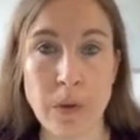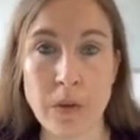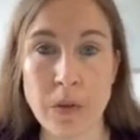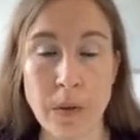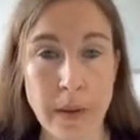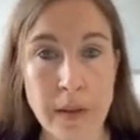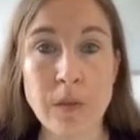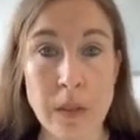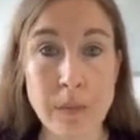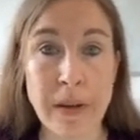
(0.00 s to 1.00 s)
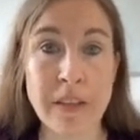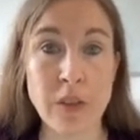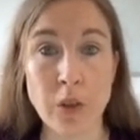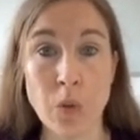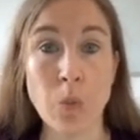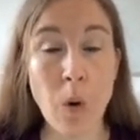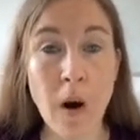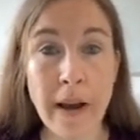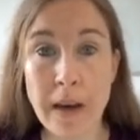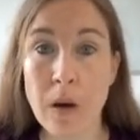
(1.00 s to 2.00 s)
So I'm going to explain to you why
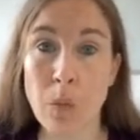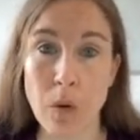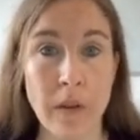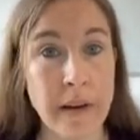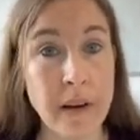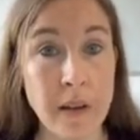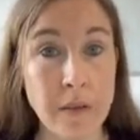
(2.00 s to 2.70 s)
and what they are.